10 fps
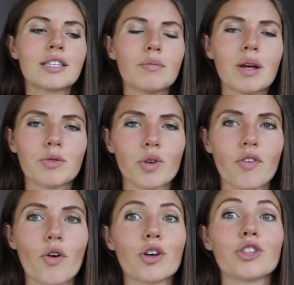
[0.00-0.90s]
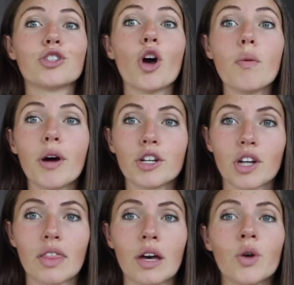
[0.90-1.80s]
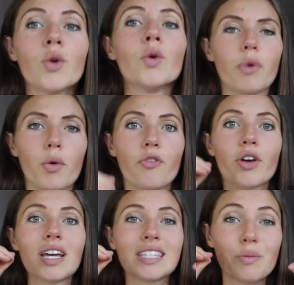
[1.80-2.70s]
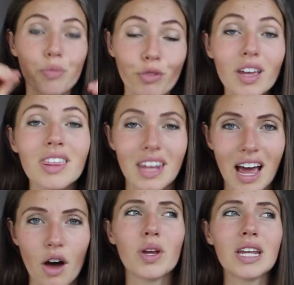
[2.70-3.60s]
Sometimes we focus so much on but we forget to breathe it out.